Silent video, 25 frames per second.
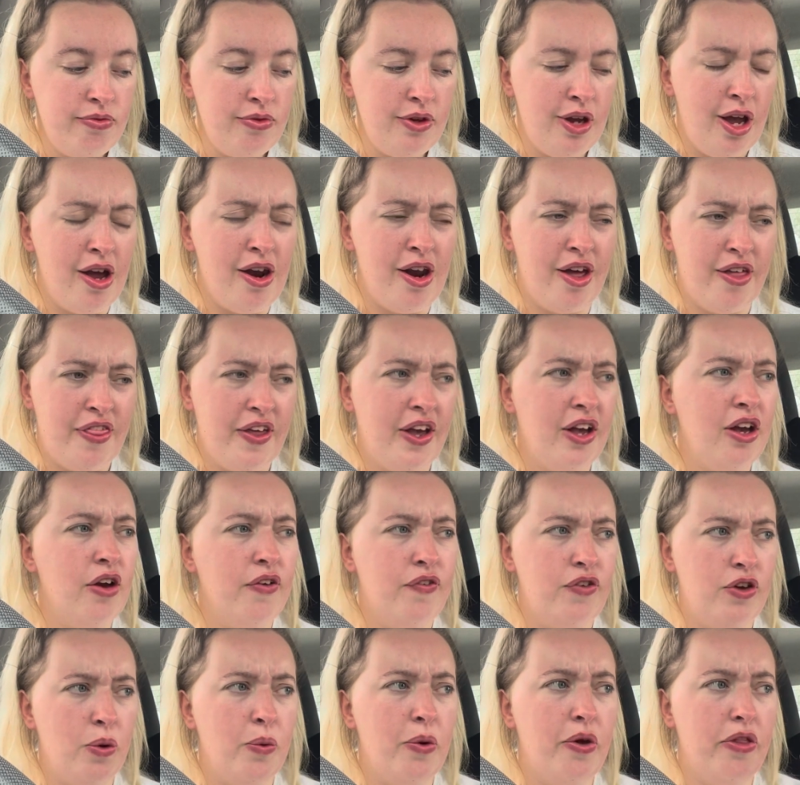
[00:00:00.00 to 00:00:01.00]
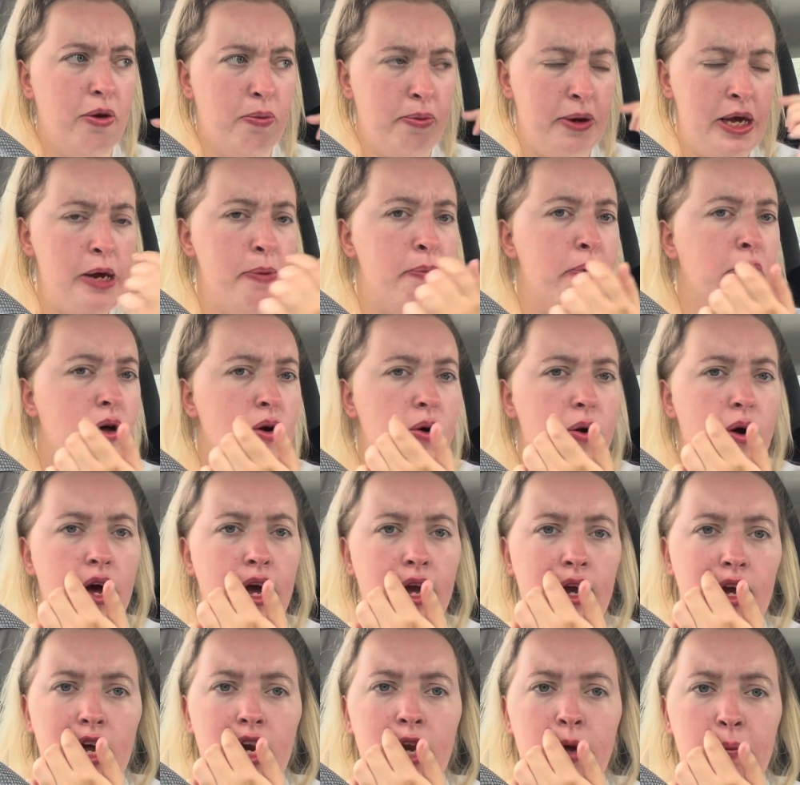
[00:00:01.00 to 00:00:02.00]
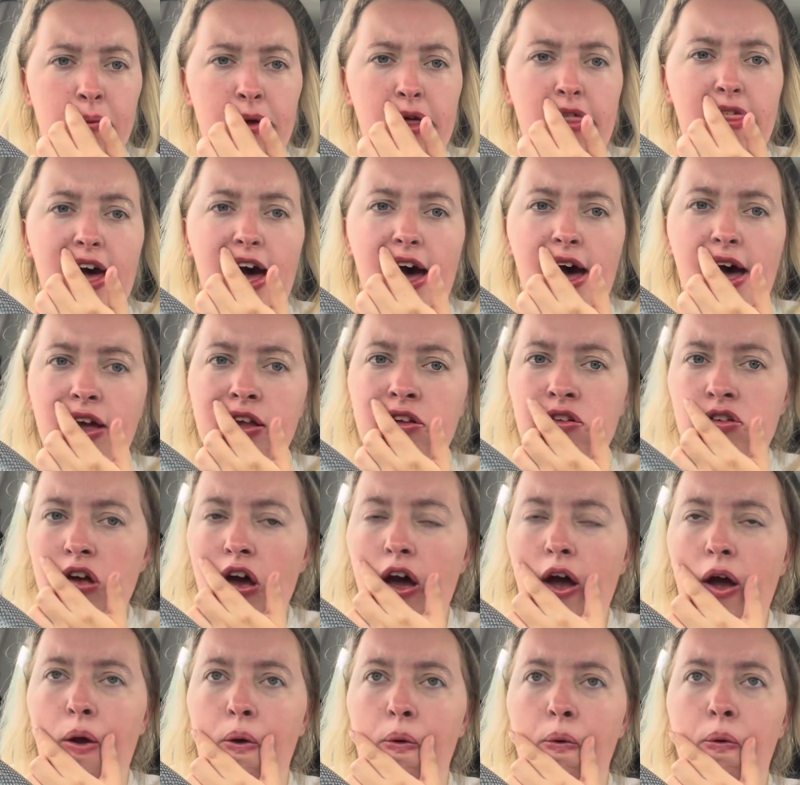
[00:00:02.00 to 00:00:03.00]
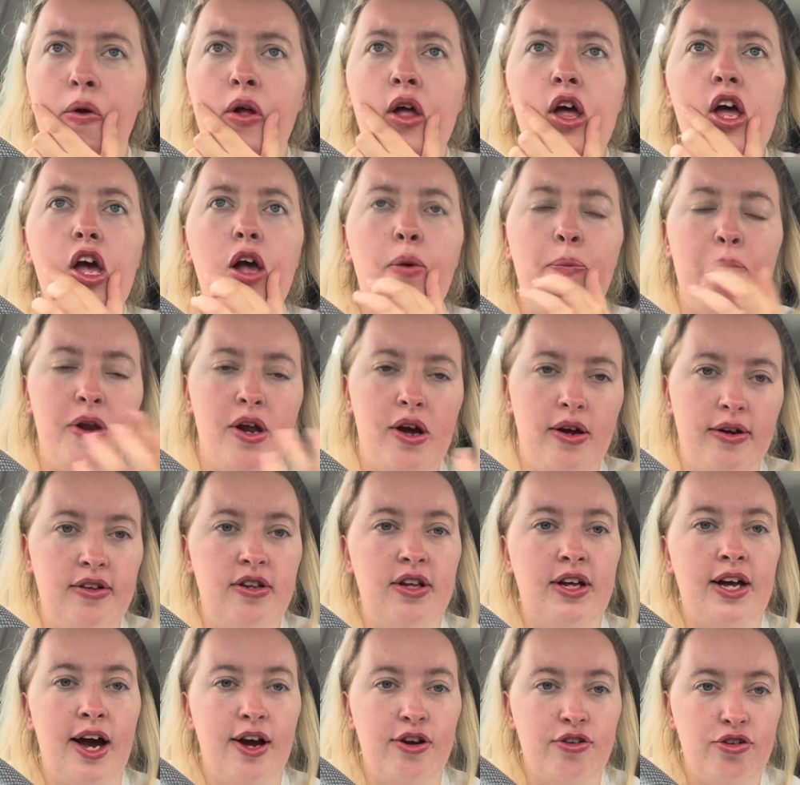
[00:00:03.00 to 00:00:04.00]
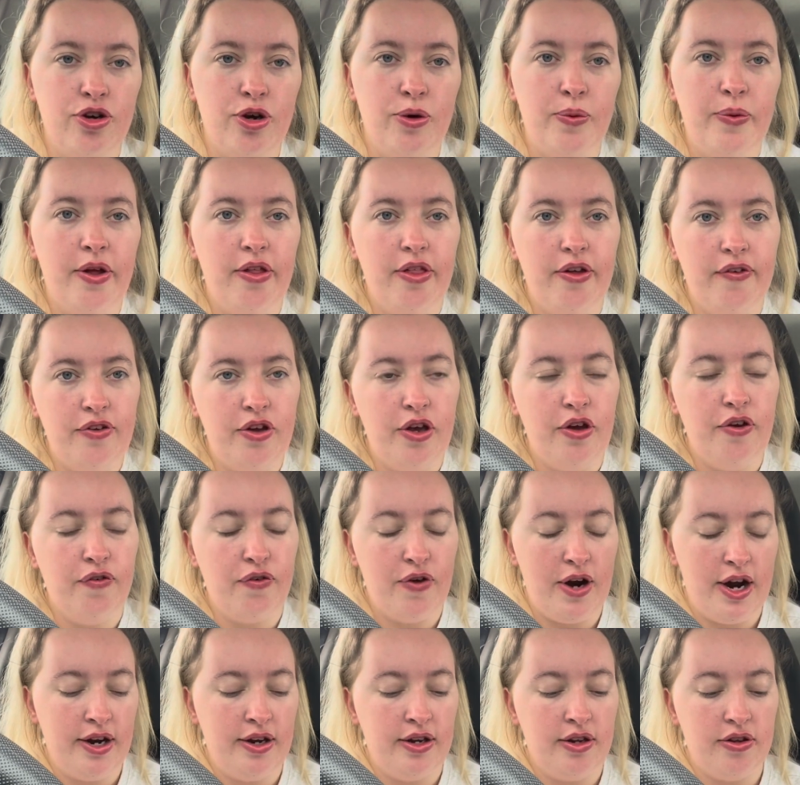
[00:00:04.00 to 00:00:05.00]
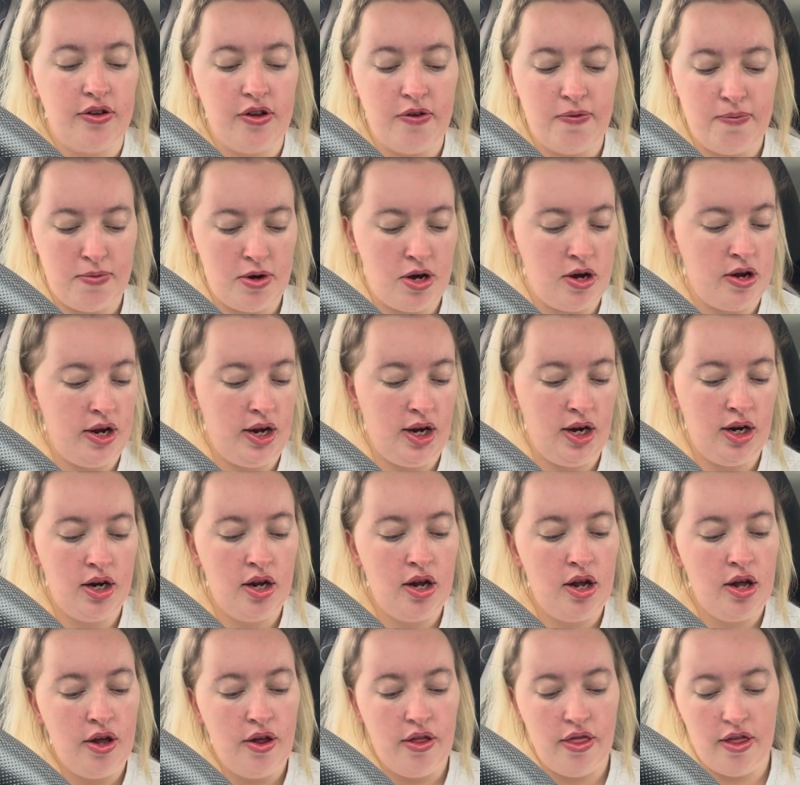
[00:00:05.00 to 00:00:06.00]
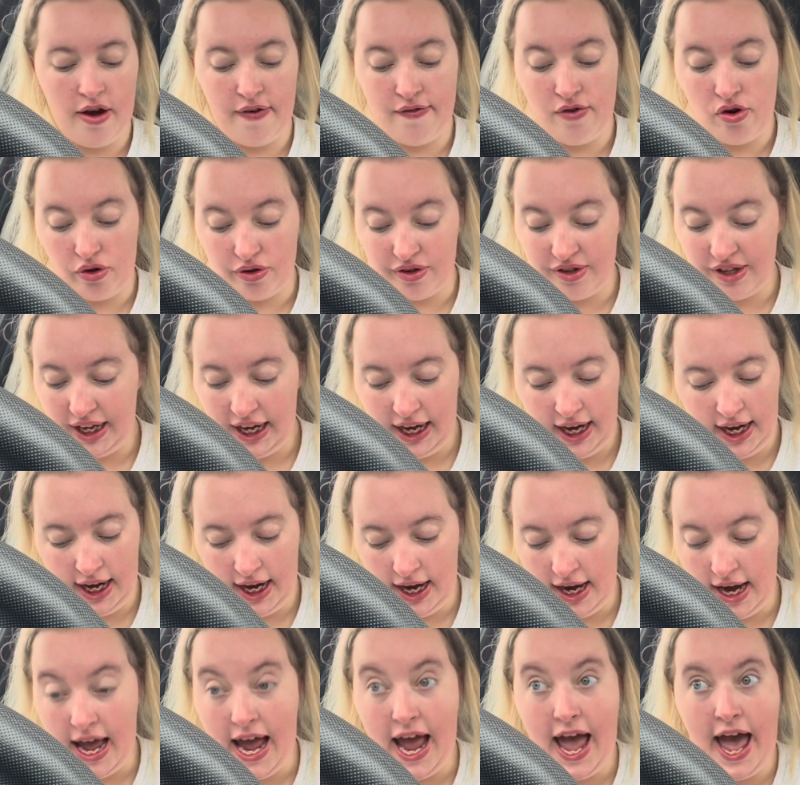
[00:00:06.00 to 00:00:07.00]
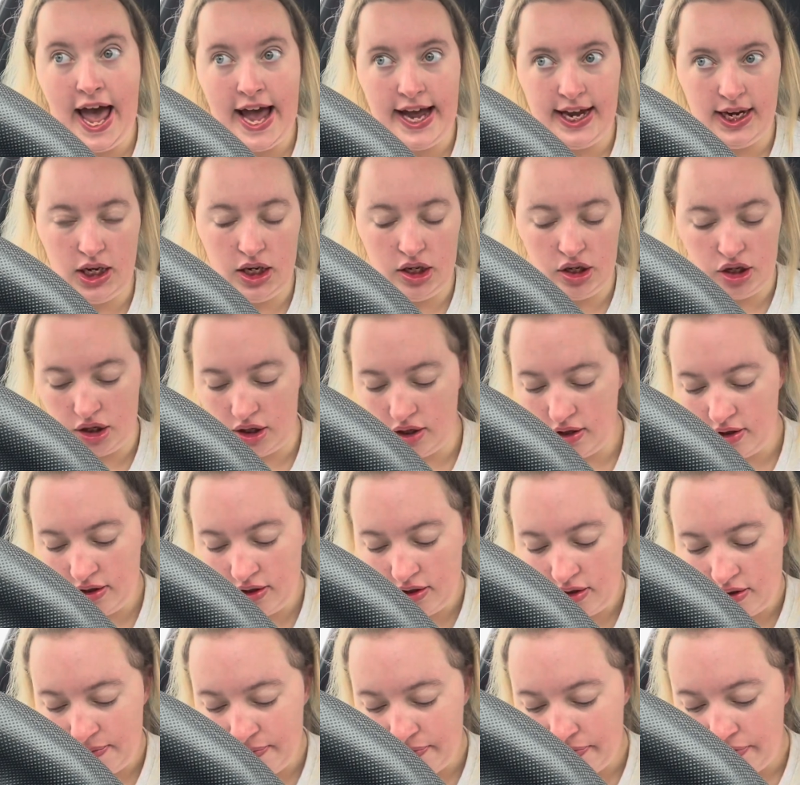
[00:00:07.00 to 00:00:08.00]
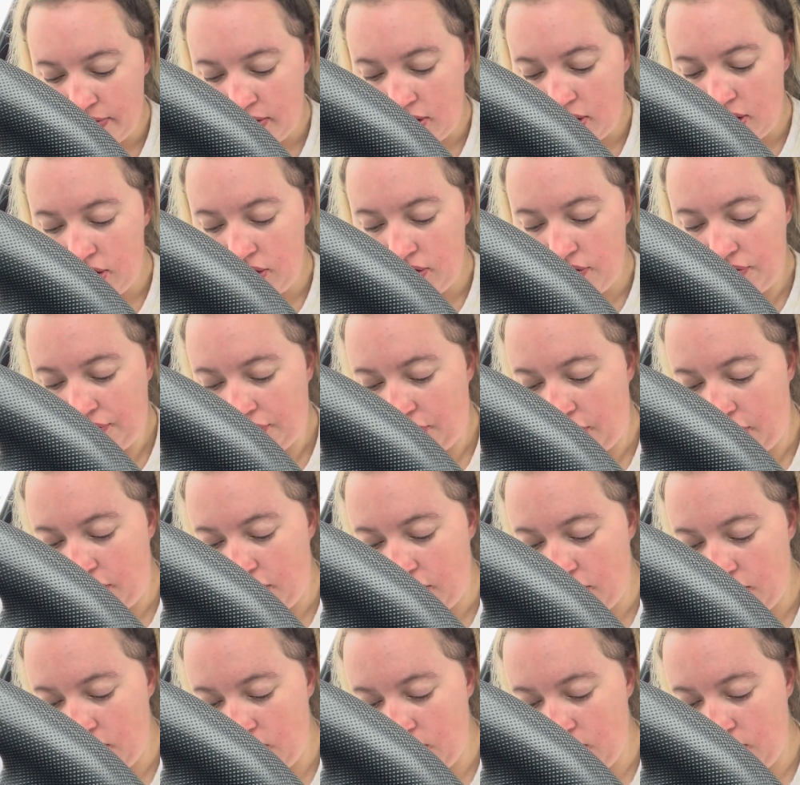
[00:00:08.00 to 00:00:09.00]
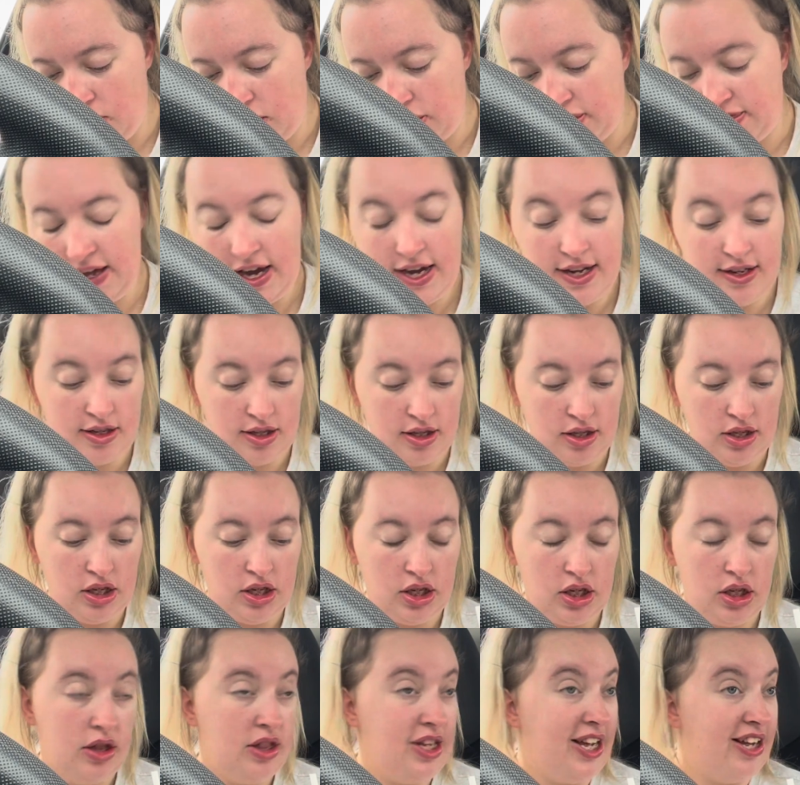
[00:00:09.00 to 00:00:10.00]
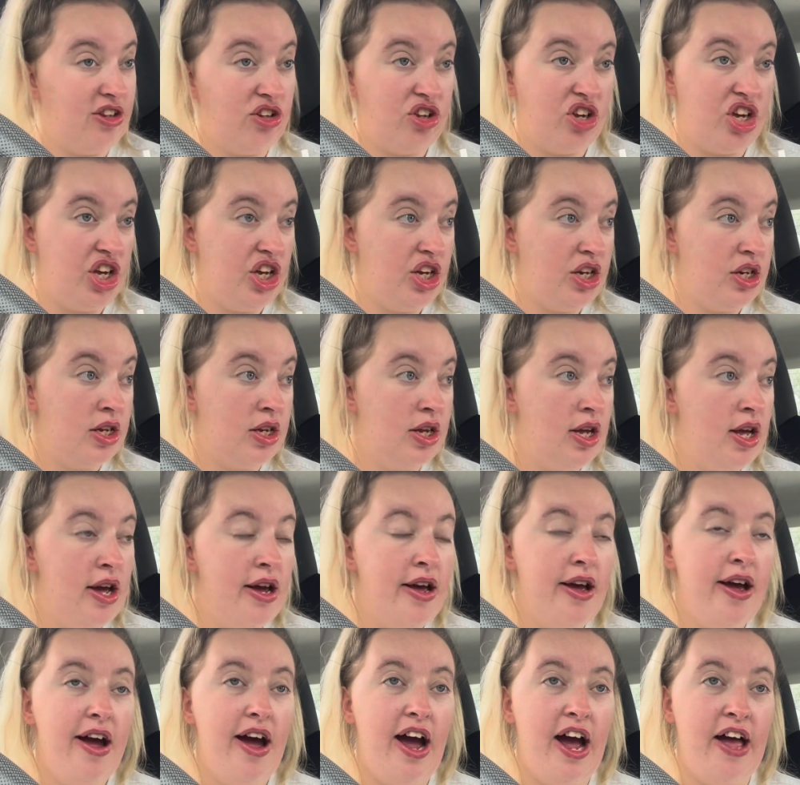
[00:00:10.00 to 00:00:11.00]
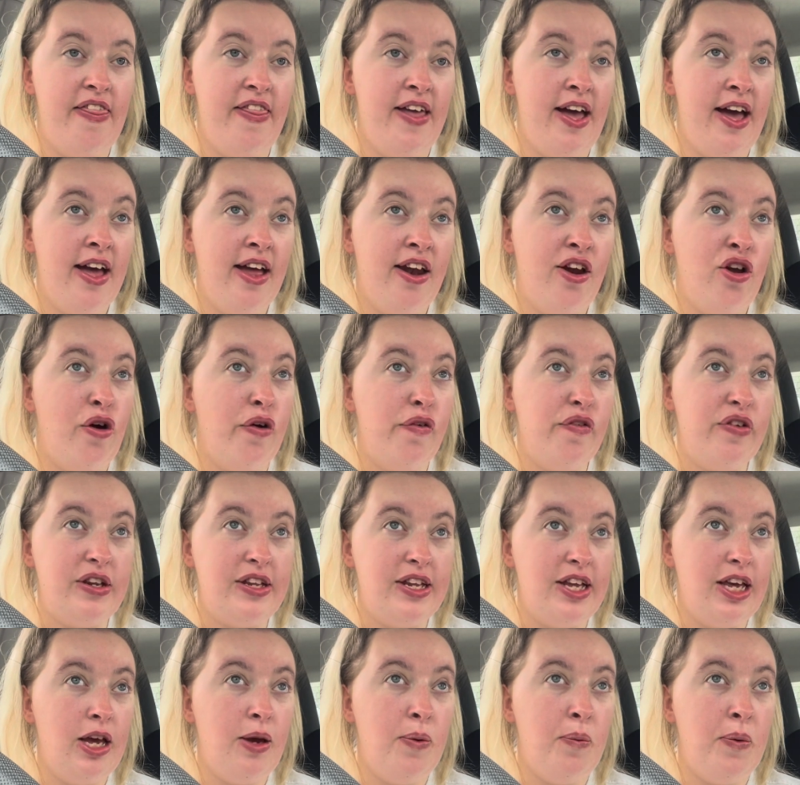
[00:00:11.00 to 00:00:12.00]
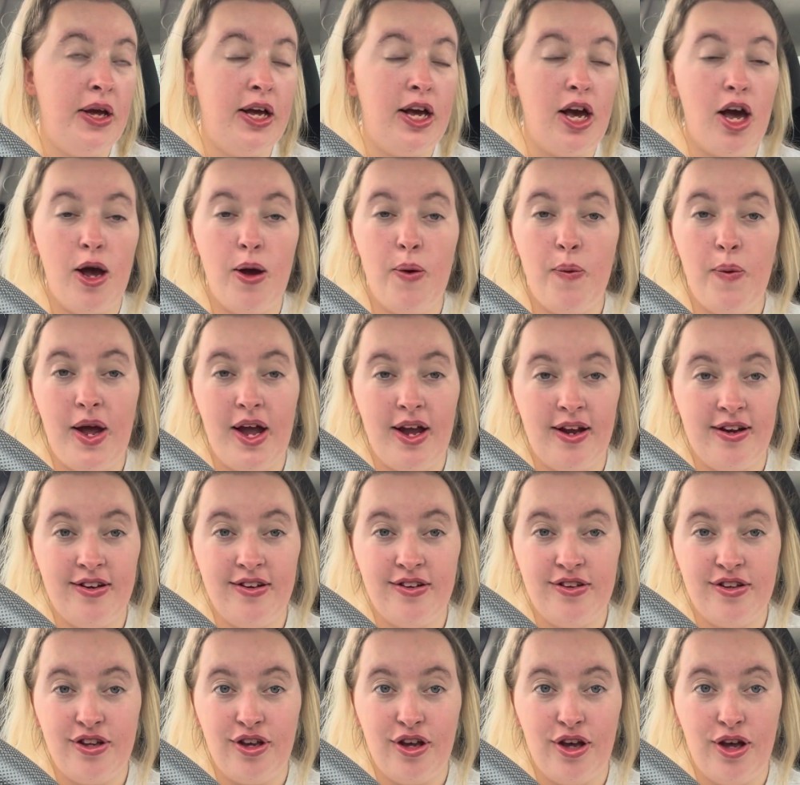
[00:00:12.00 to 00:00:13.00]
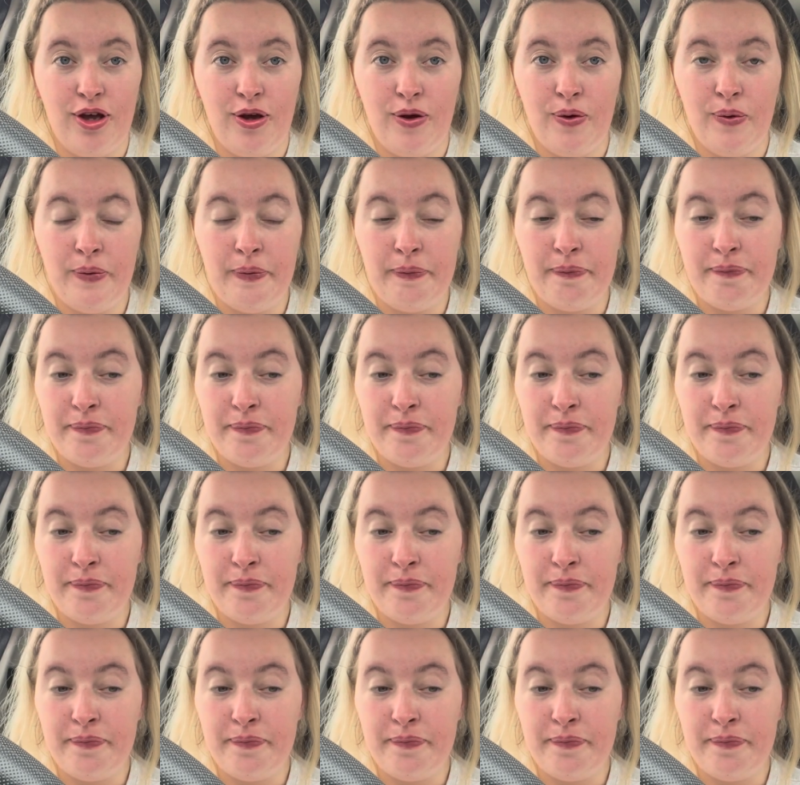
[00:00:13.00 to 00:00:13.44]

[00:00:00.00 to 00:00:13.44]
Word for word: I think a few other people are going to be there, so it'd be nice to catch up with a few friends of mine that I've not seen in ages. So that's good. And then obviously we go into